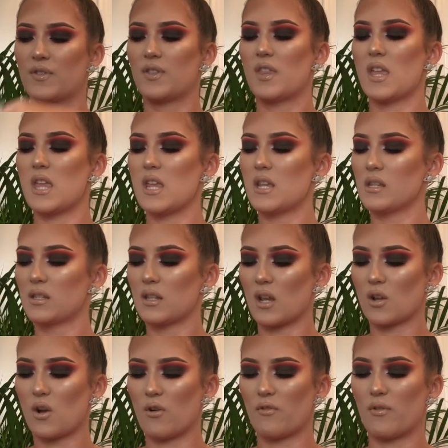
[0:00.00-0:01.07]
These
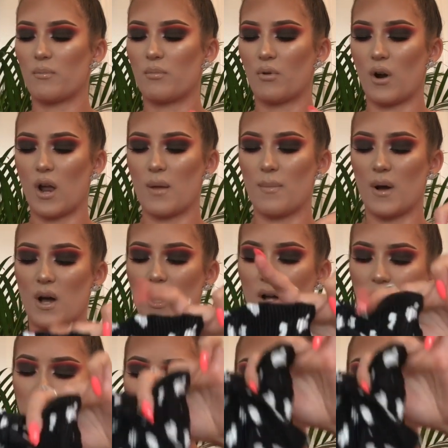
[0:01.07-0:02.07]
I got from Primark